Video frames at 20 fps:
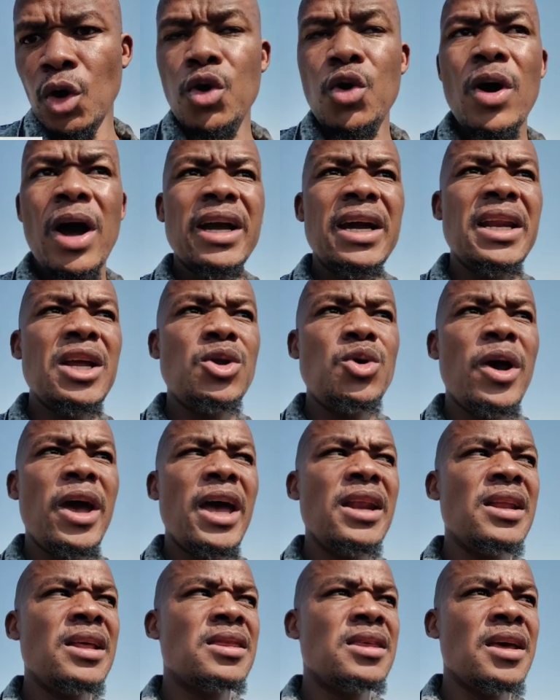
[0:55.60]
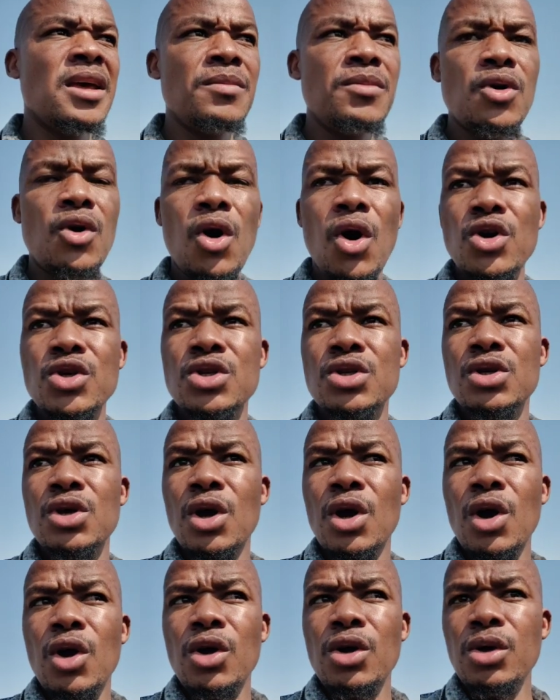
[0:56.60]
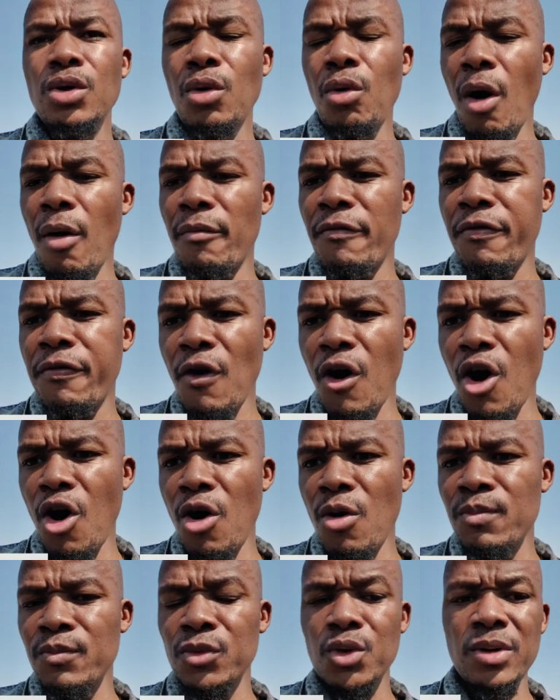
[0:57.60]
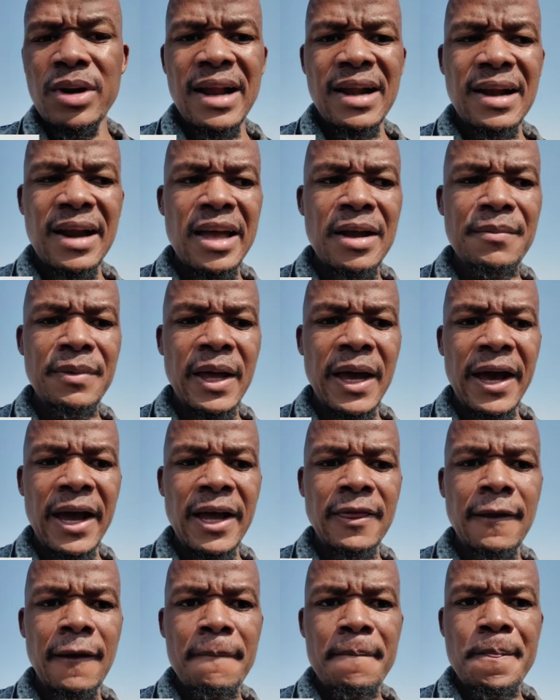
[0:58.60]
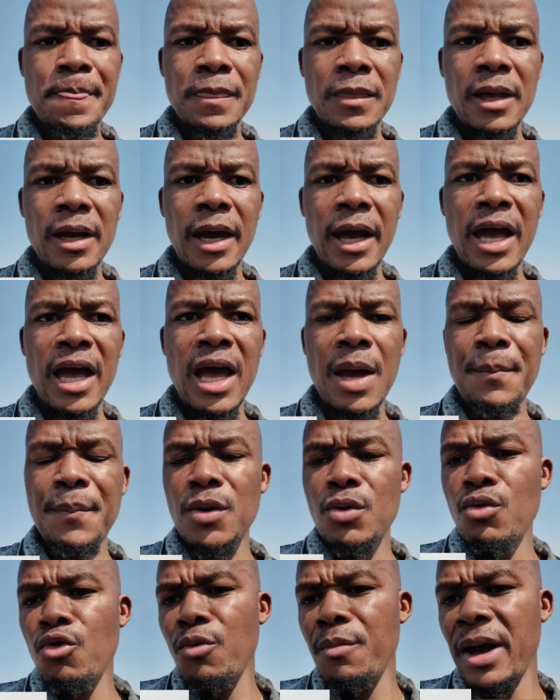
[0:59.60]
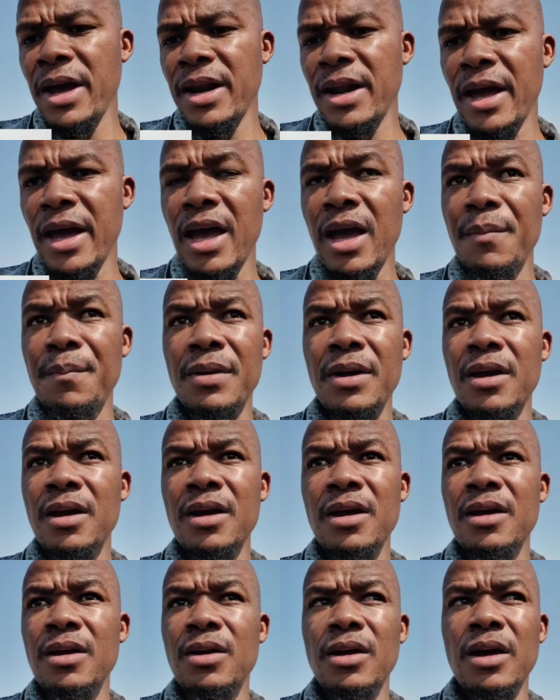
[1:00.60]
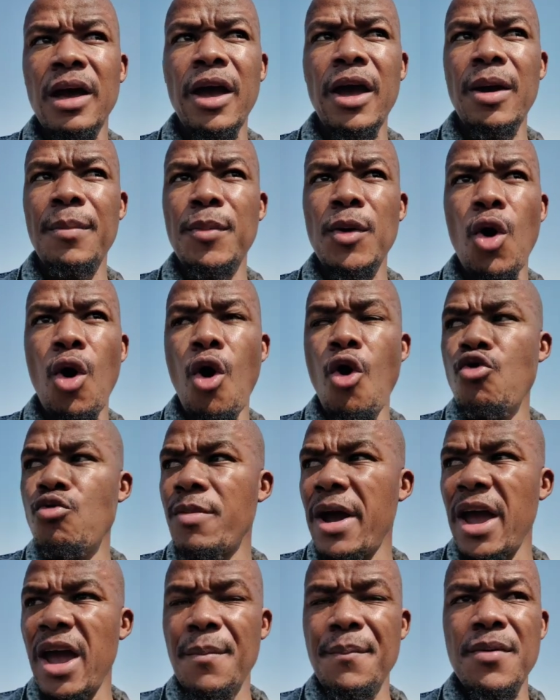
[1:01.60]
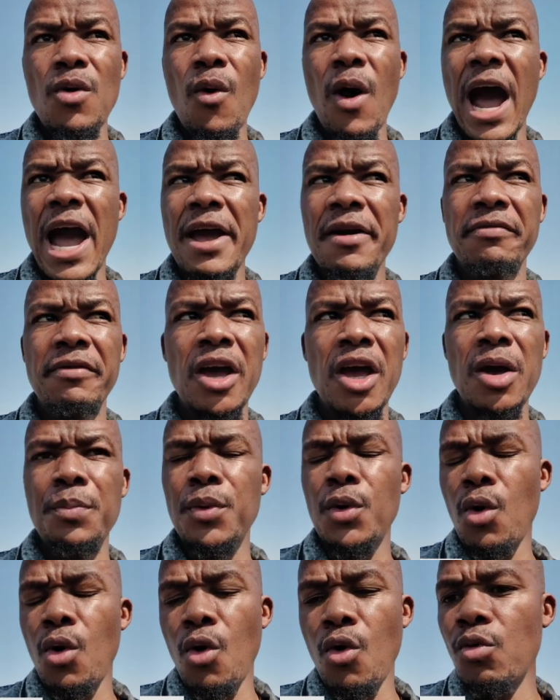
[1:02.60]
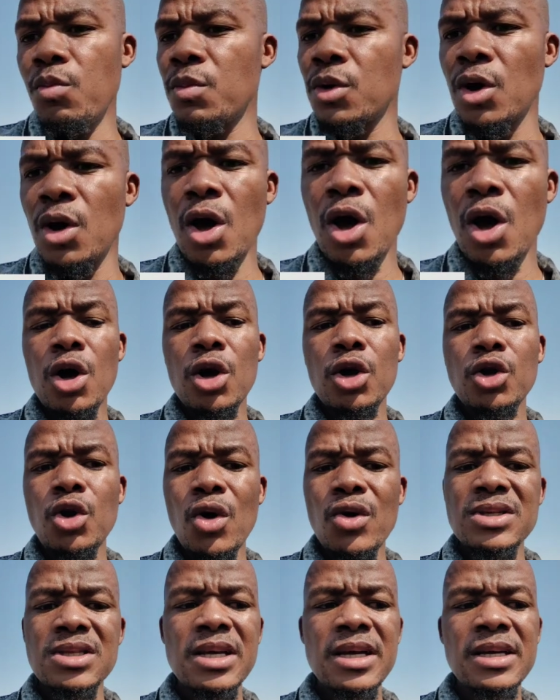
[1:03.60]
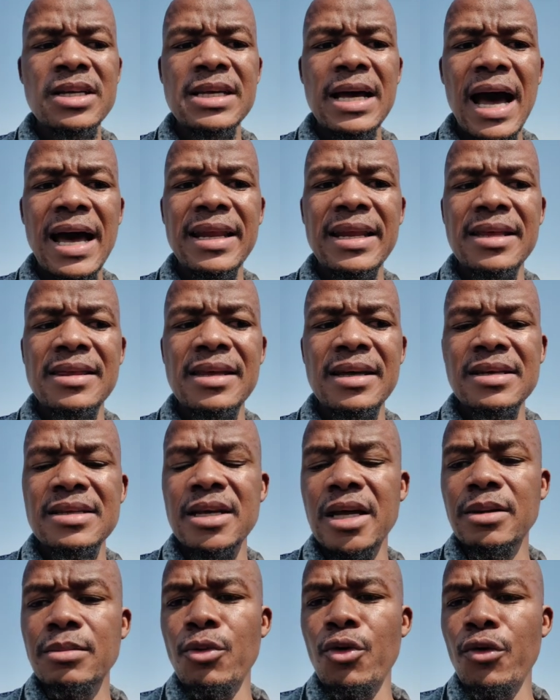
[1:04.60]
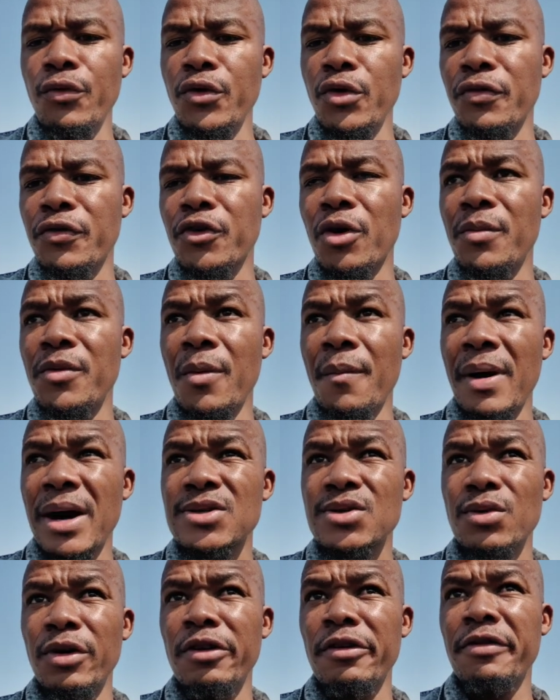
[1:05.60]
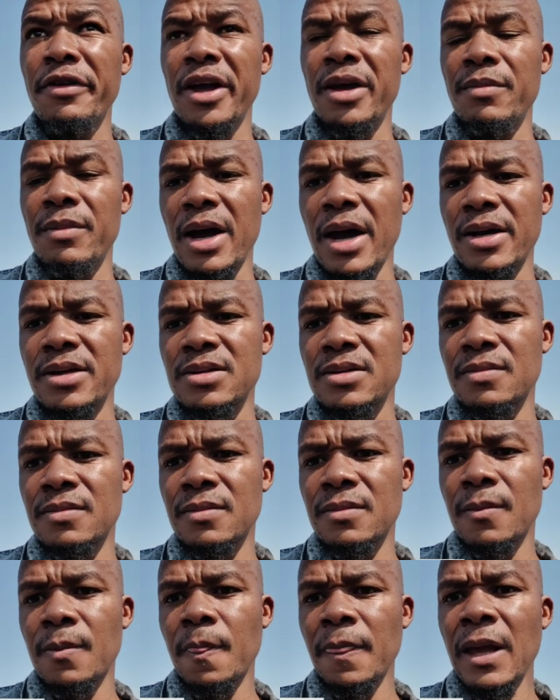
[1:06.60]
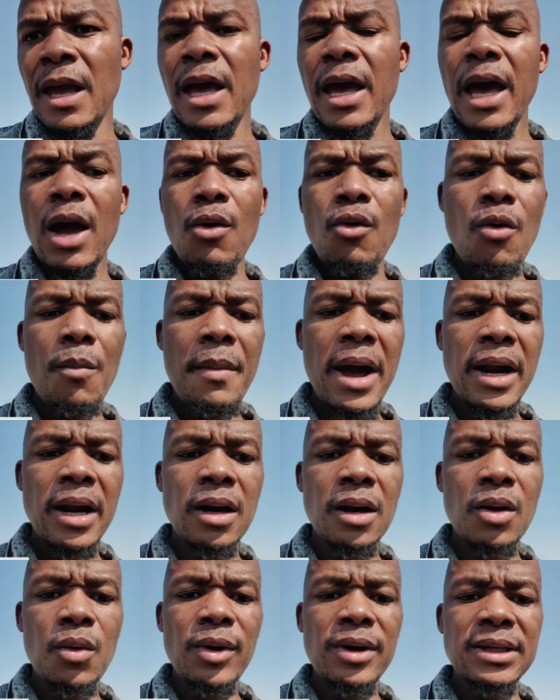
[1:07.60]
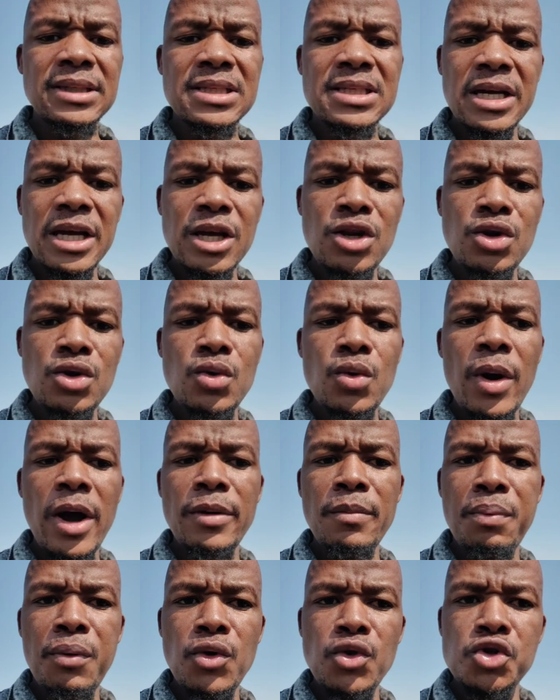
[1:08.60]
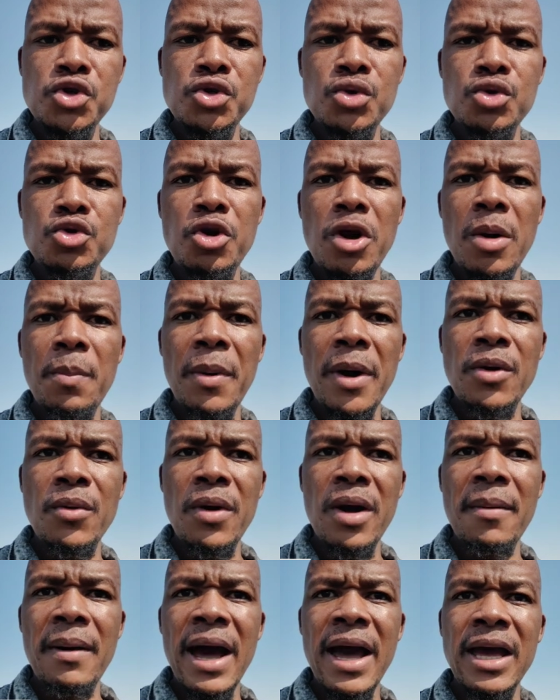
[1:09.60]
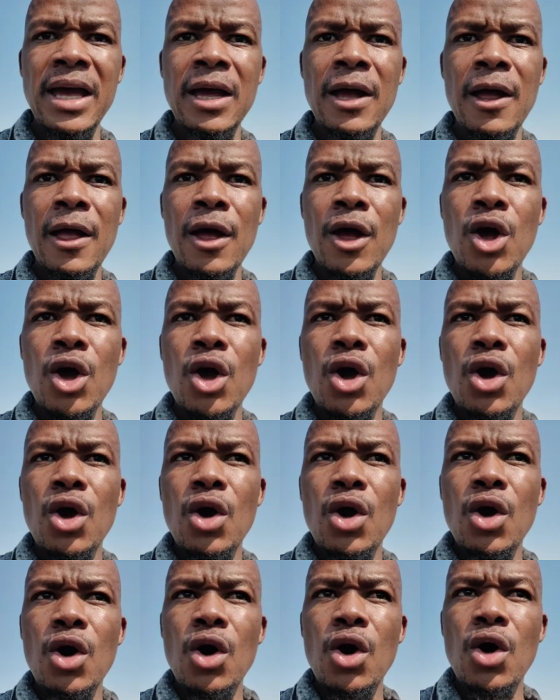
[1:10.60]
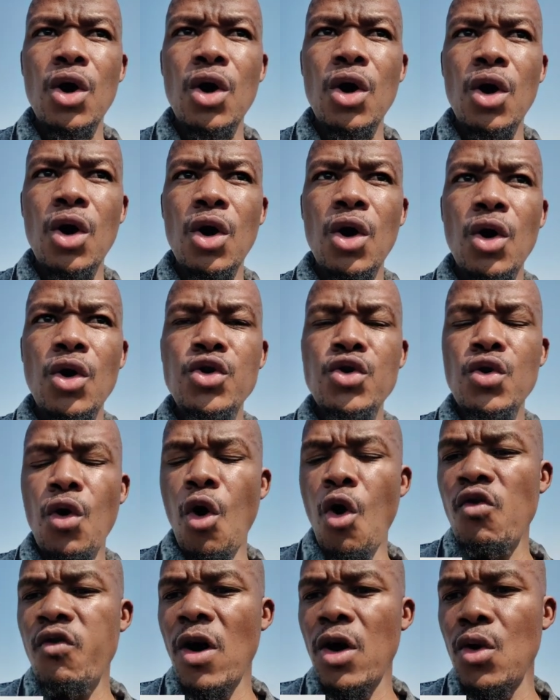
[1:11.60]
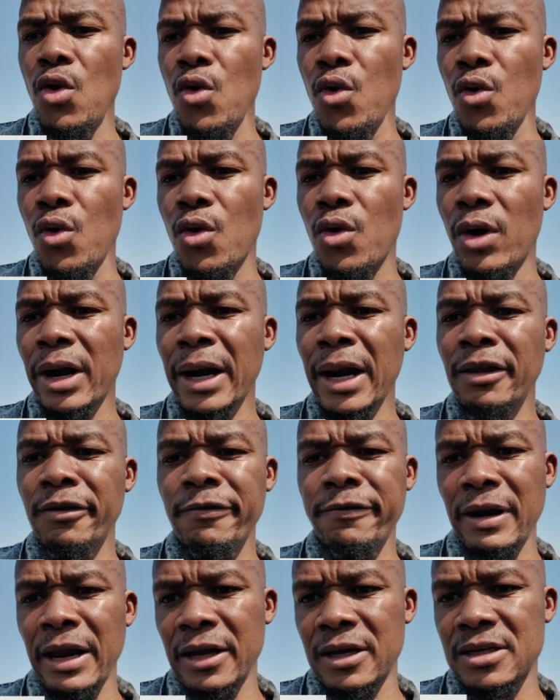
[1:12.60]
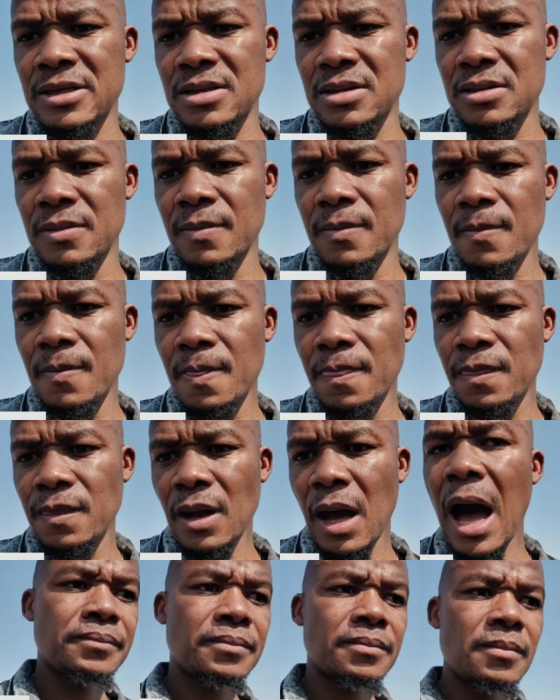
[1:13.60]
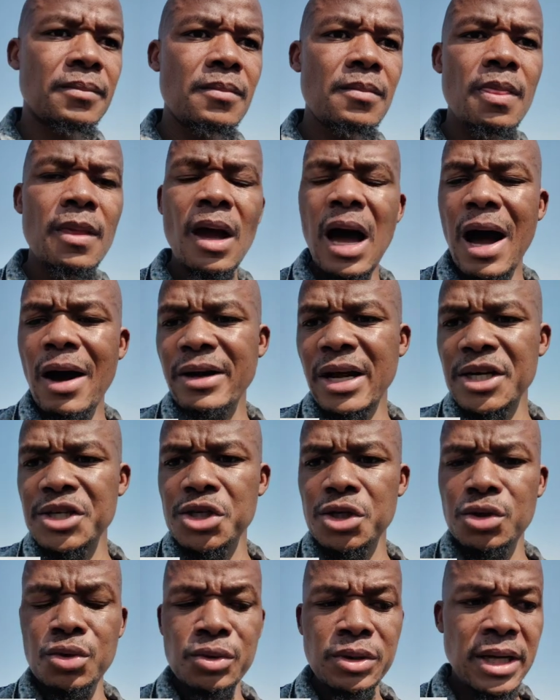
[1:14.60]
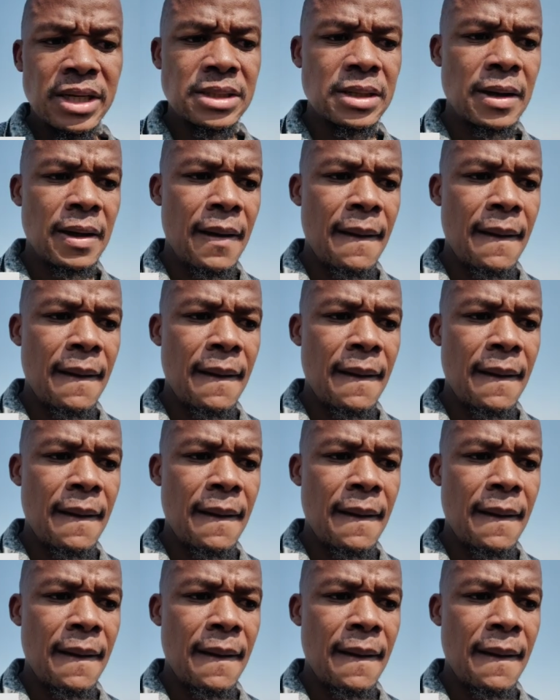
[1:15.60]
You agree to anything because you conform to the claim that a happy woman, a happy, a happy home, a happy wife, a happy home. Those things are the things that move you from your masculine frame, guys. A woman will train you and push you to a point whereby you overlook red flags. How does she do that?